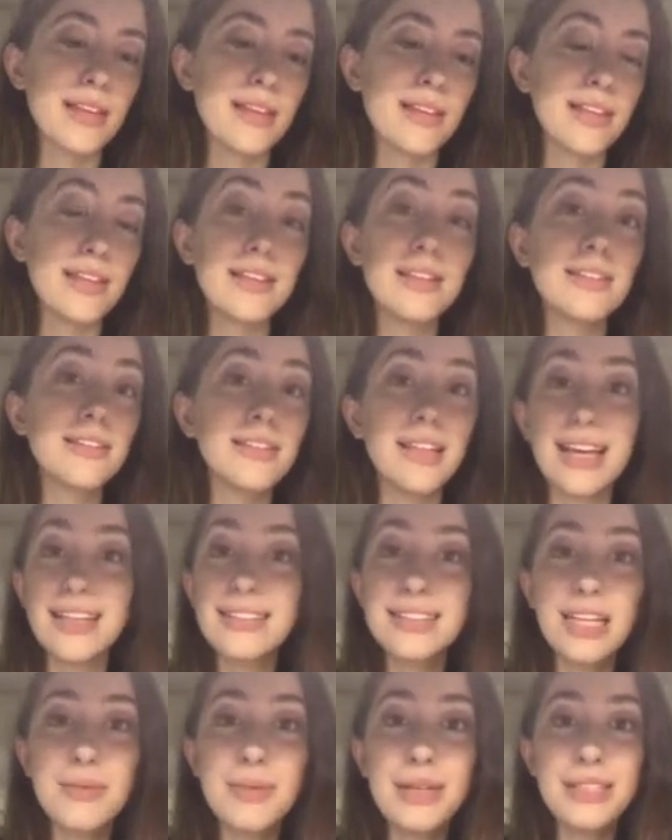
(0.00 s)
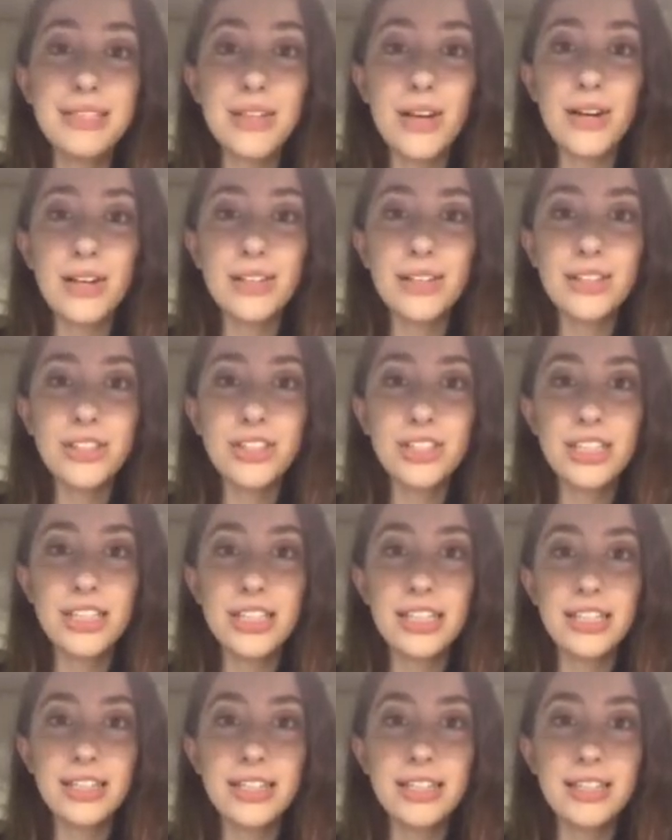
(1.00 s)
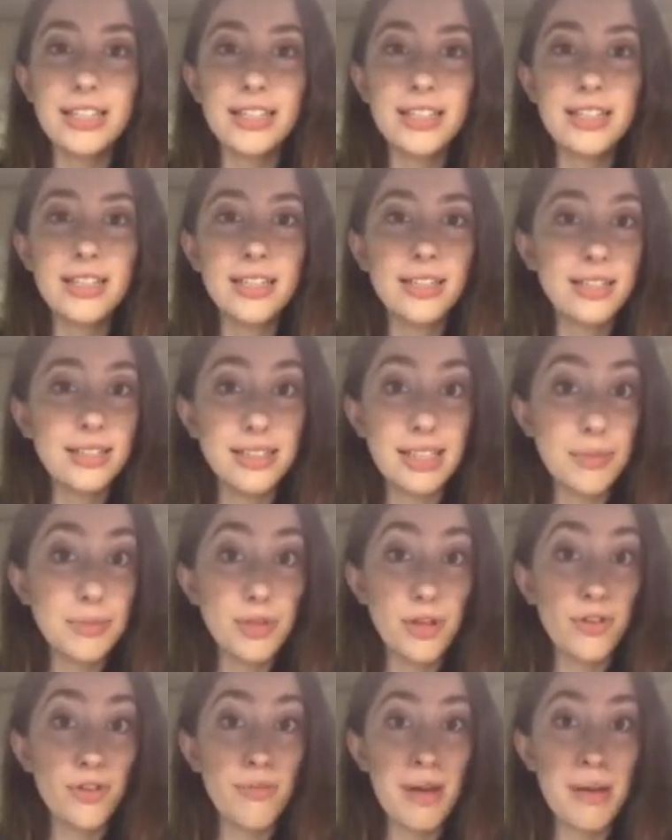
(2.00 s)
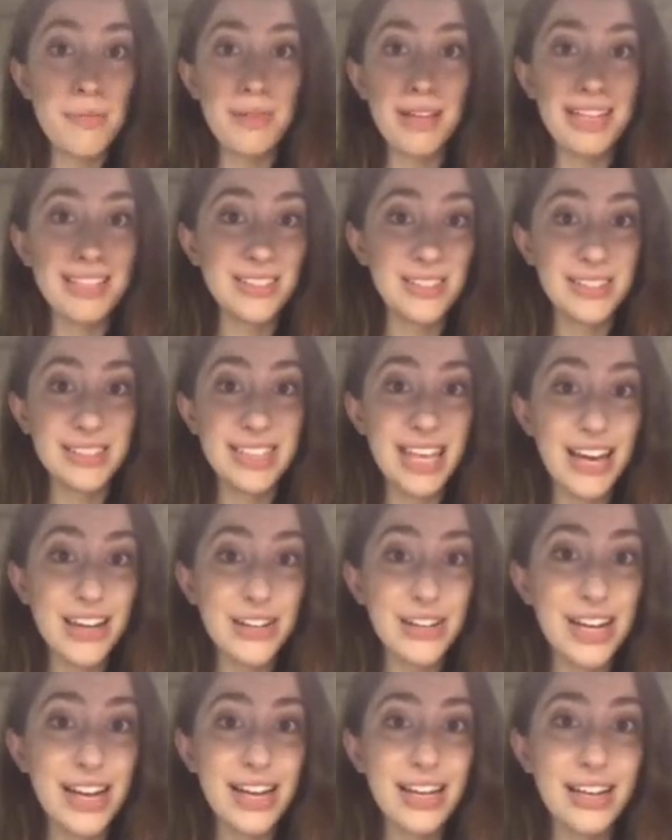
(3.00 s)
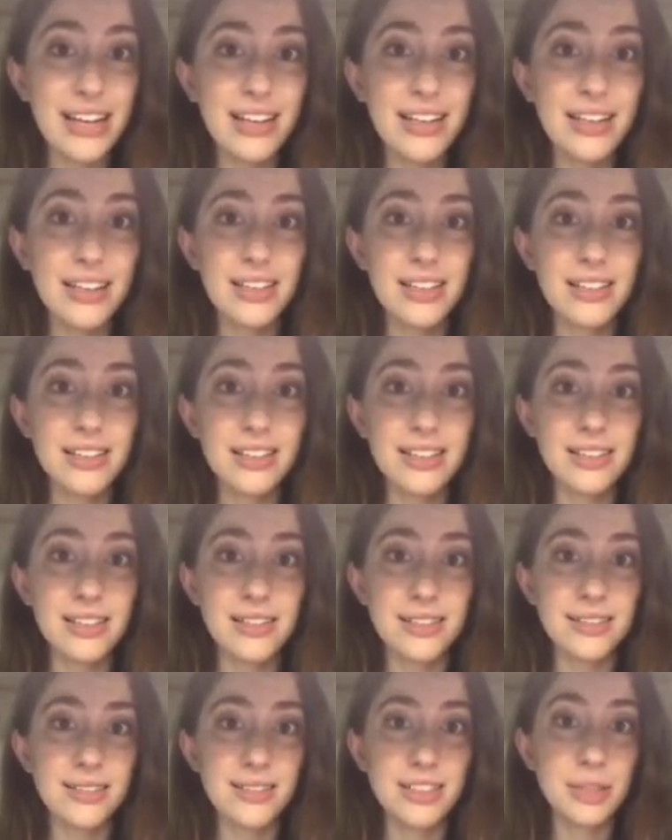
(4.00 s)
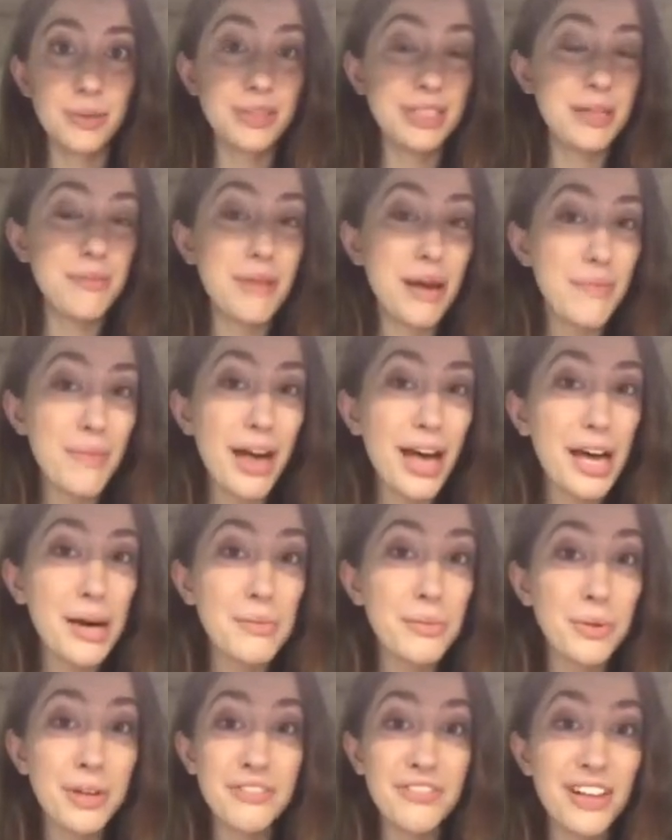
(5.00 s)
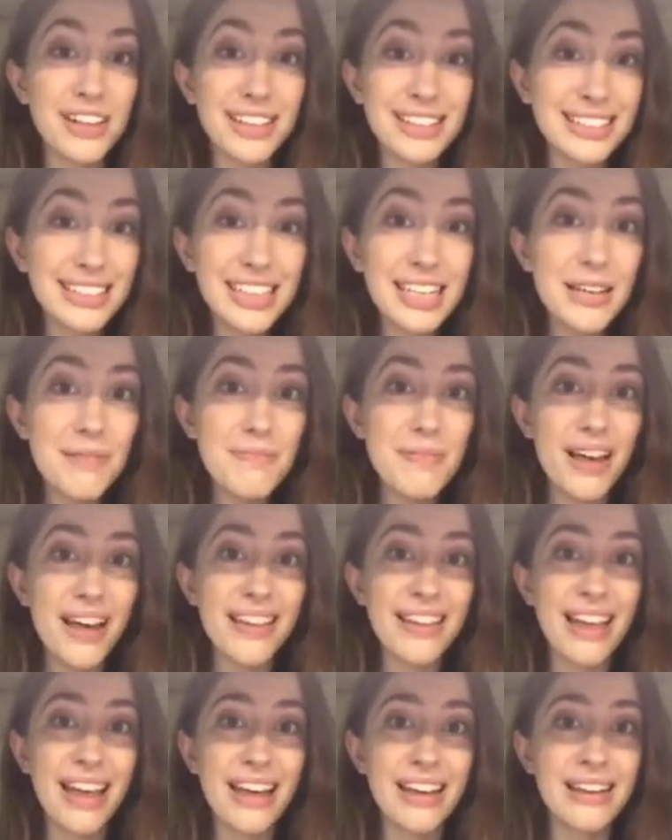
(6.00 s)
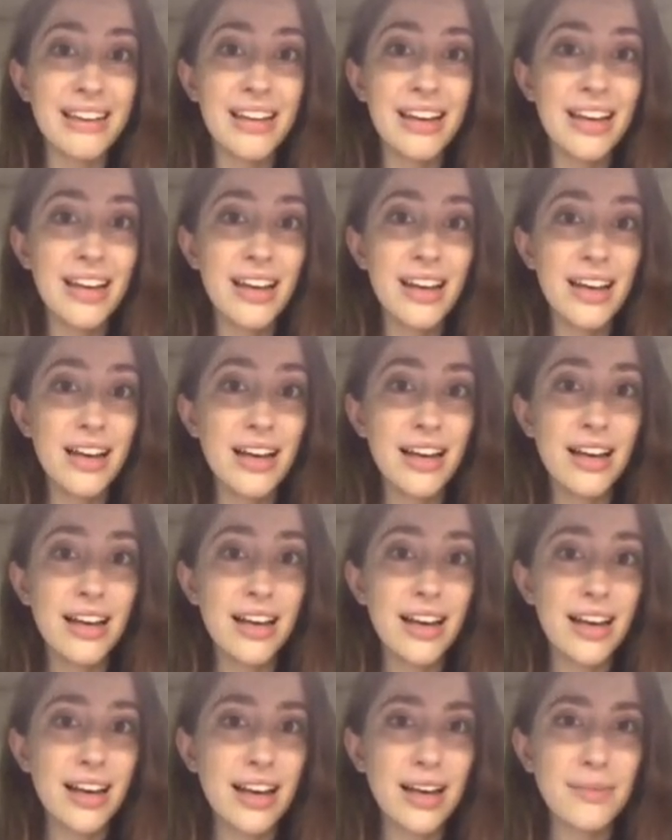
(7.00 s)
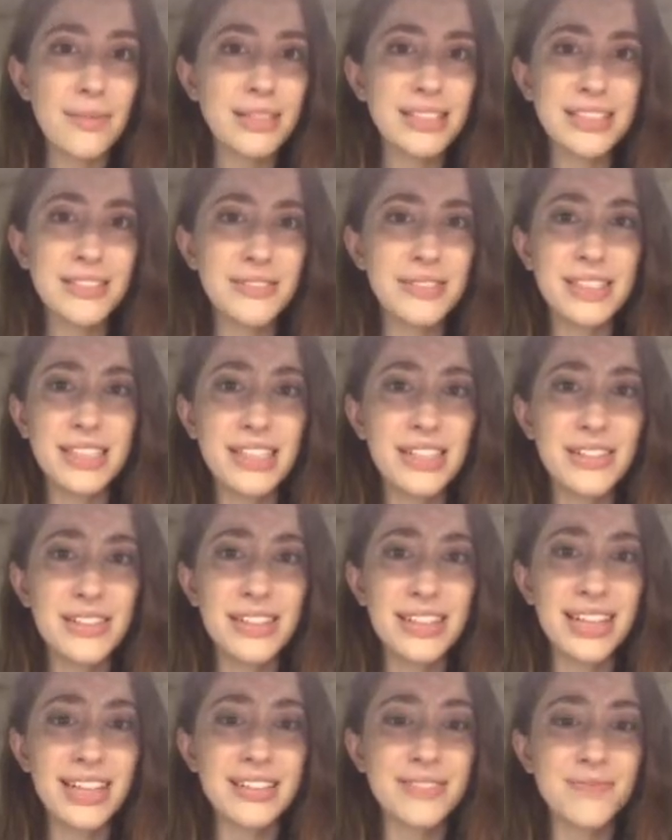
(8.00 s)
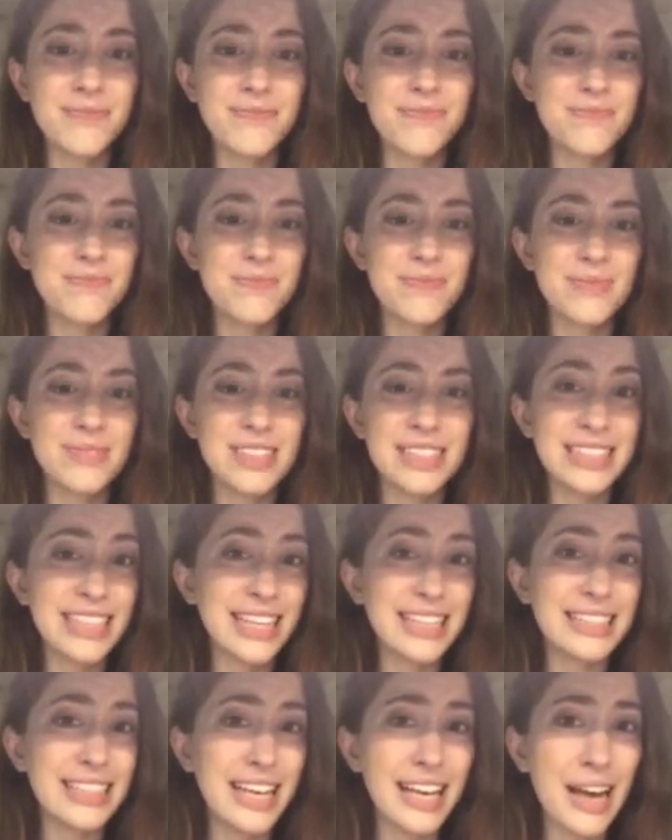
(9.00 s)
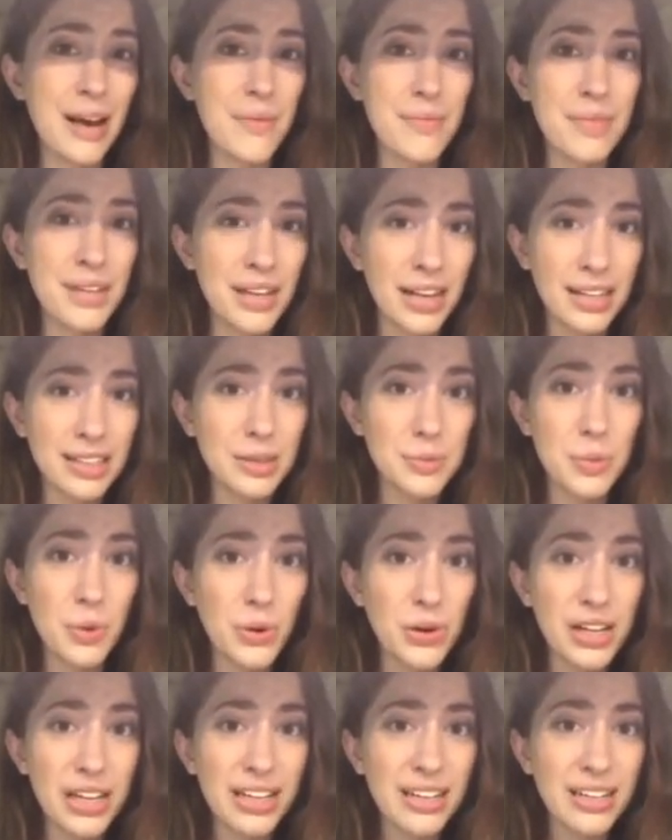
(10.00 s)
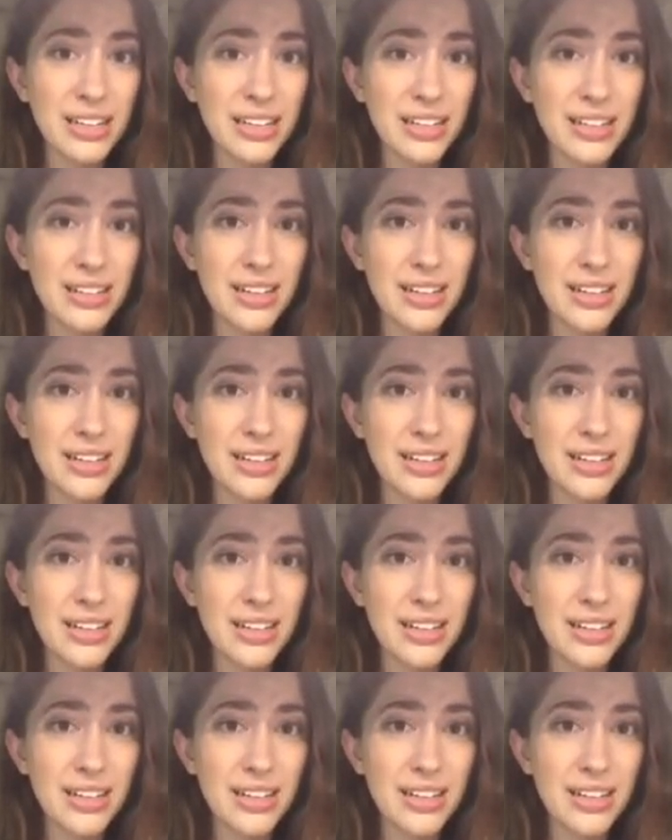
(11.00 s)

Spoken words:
The last time I saw her, she slept over at my place on Saturday. She was in my bed when we fell asleep, and then I must have seen her at like 6 a.m. the next morning.